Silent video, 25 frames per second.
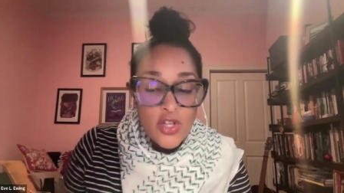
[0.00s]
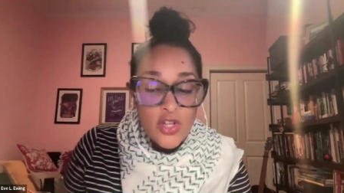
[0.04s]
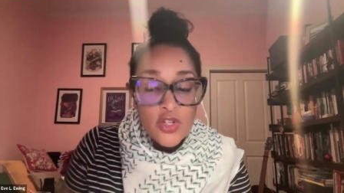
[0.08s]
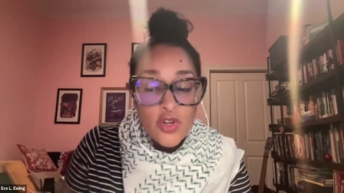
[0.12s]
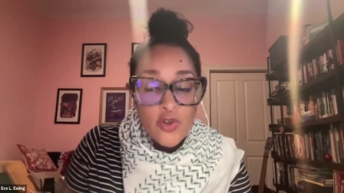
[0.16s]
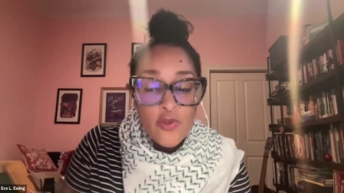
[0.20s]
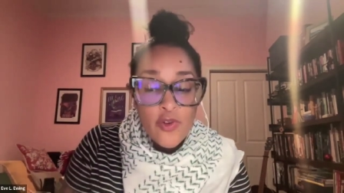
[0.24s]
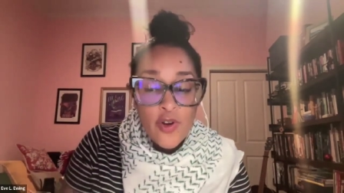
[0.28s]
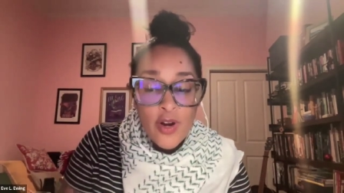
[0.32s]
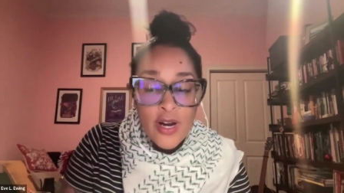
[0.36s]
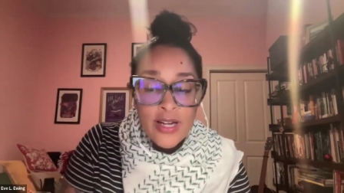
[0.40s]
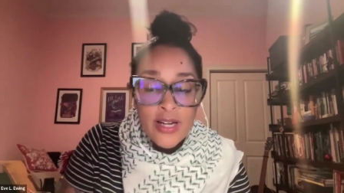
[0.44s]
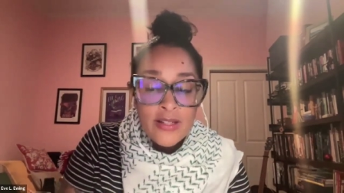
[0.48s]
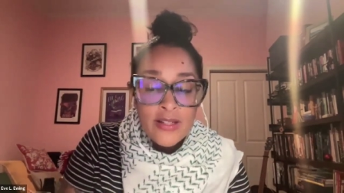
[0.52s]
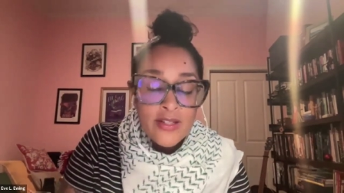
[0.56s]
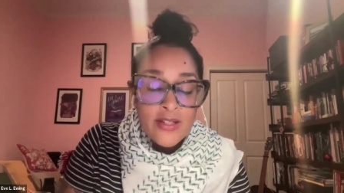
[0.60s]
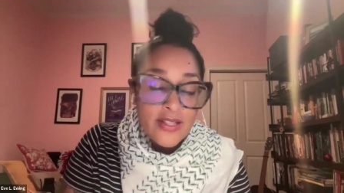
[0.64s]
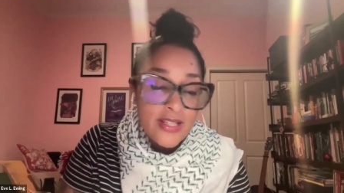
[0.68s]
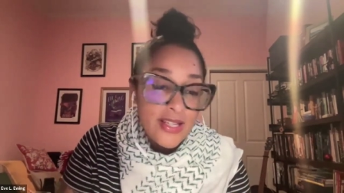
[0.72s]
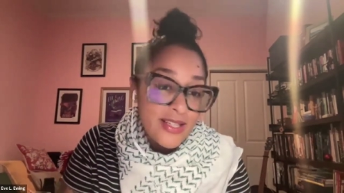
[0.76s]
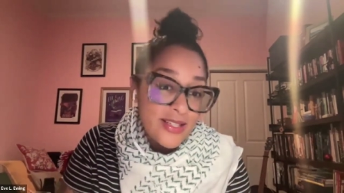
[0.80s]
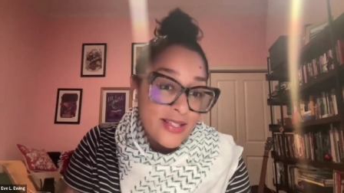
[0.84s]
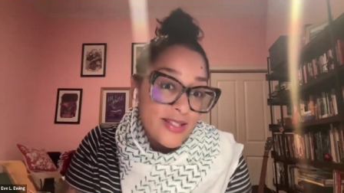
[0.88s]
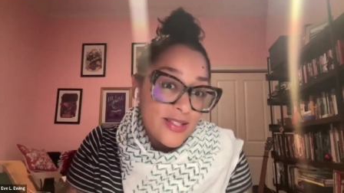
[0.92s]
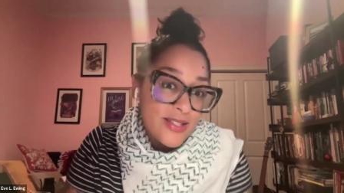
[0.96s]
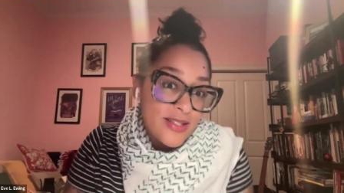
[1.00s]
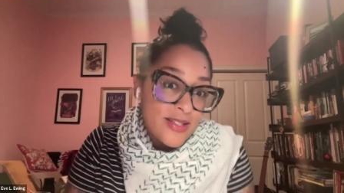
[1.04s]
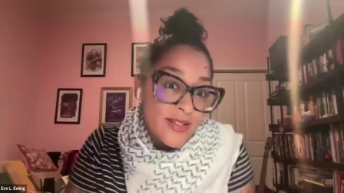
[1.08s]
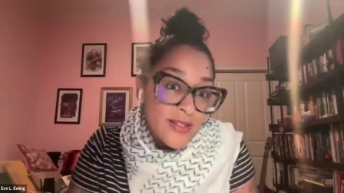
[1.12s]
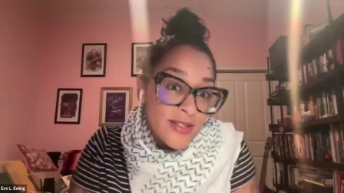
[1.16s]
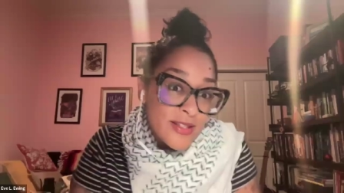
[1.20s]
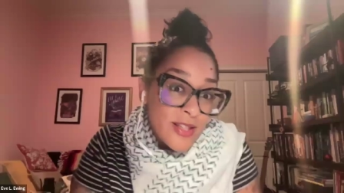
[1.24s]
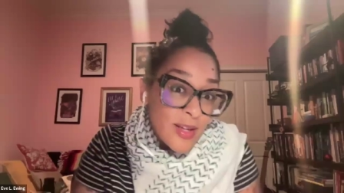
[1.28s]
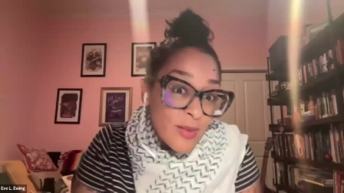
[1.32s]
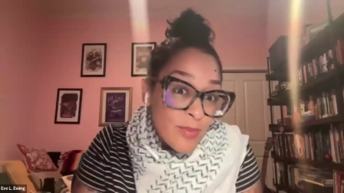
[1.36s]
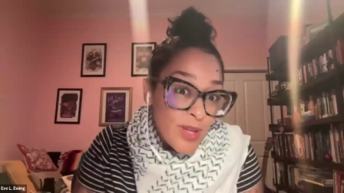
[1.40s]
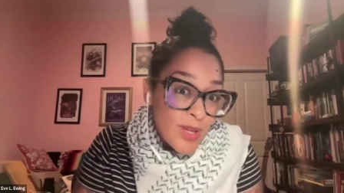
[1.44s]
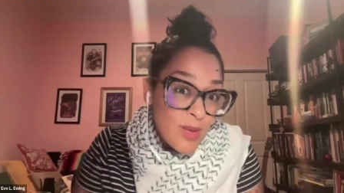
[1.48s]
So, for instance,
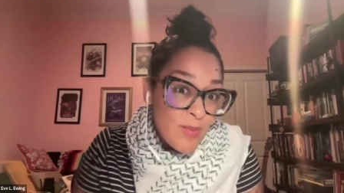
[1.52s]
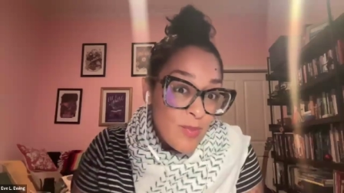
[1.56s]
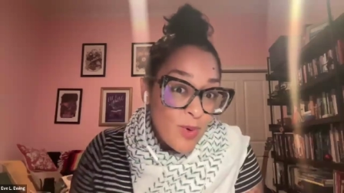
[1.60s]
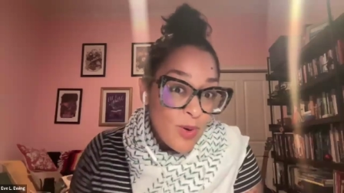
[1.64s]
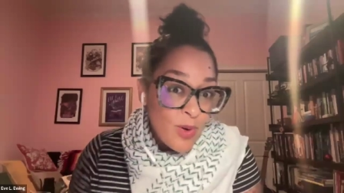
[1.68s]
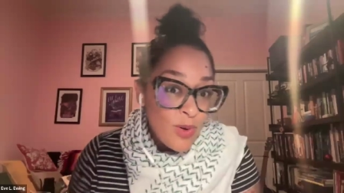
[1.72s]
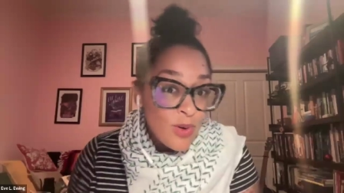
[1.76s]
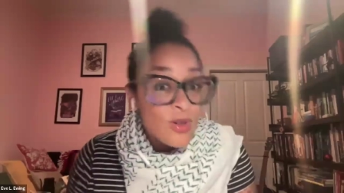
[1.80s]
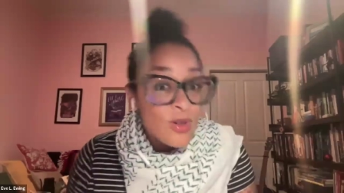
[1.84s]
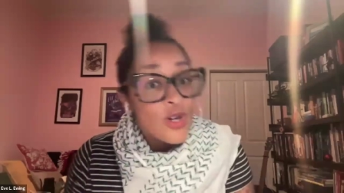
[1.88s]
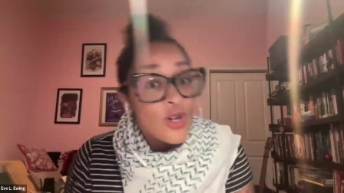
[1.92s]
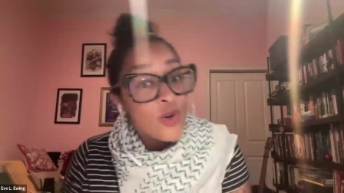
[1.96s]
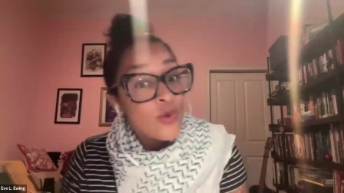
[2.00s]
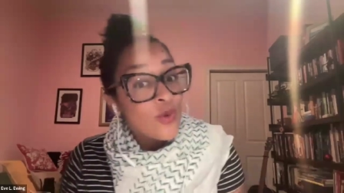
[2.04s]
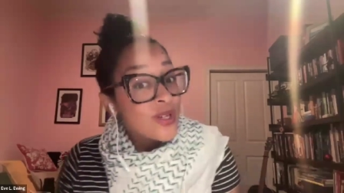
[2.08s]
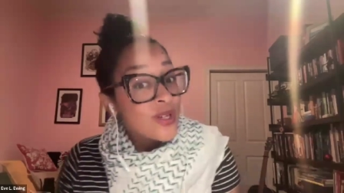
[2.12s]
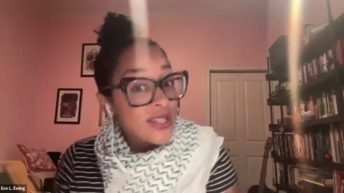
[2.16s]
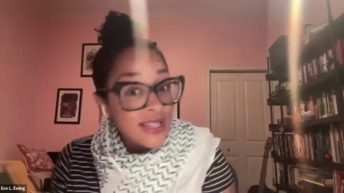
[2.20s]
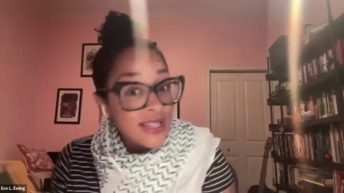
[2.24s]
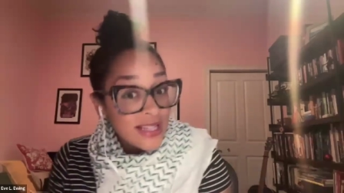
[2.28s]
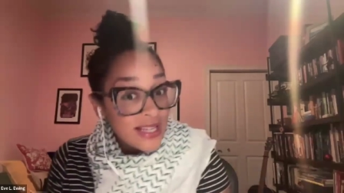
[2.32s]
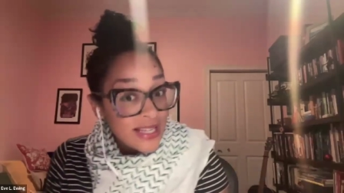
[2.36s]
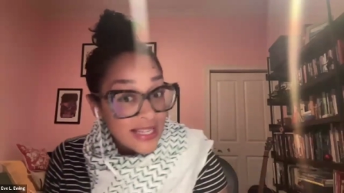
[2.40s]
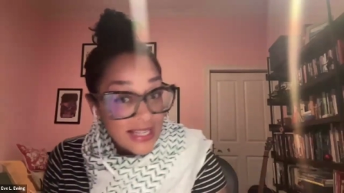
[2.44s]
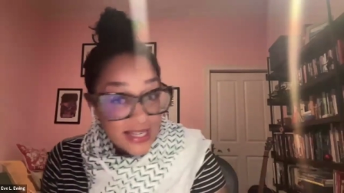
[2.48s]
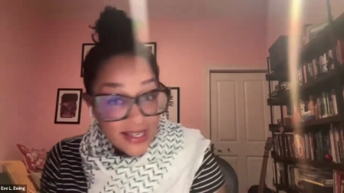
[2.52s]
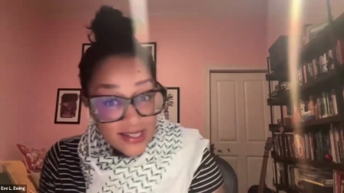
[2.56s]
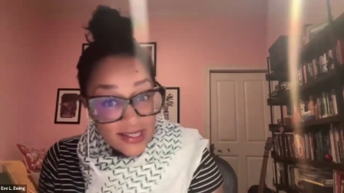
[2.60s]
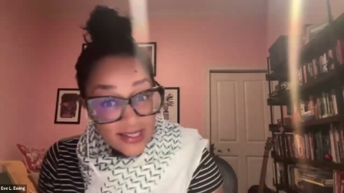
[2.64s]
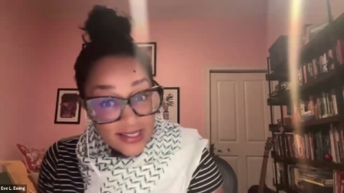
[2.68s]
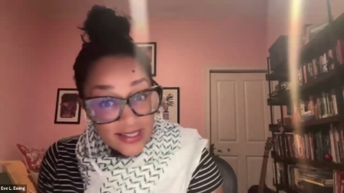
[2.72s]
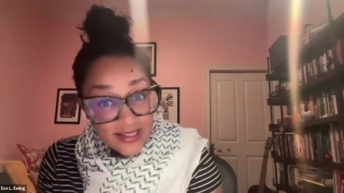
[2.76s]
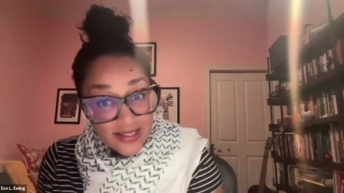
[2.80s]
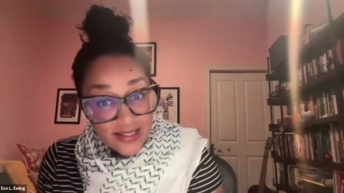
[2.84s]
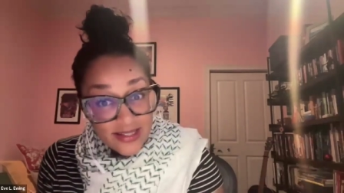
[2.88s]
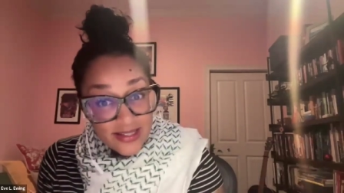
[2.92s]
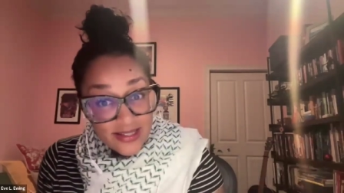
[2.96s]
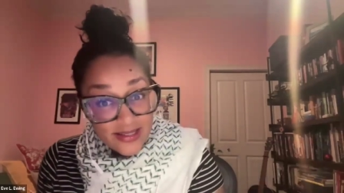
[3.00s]
some people really like
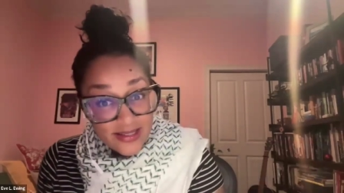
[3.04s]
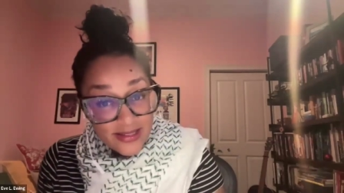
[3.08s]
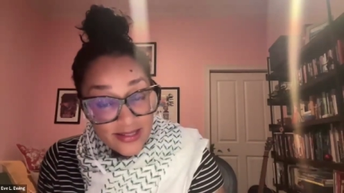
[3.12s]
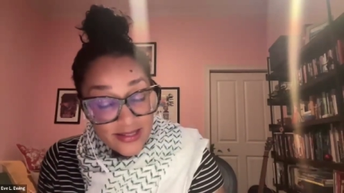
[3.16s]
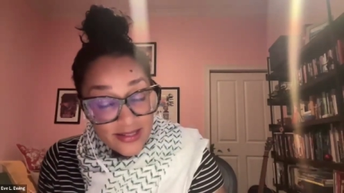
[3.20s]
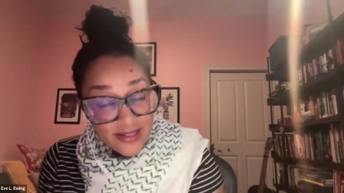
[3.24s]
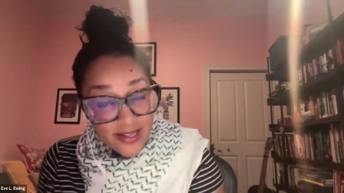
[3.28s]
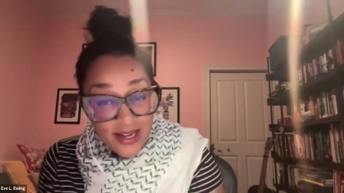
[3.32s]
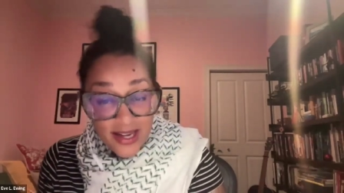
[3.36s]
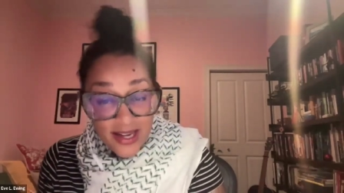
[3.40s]
hugs,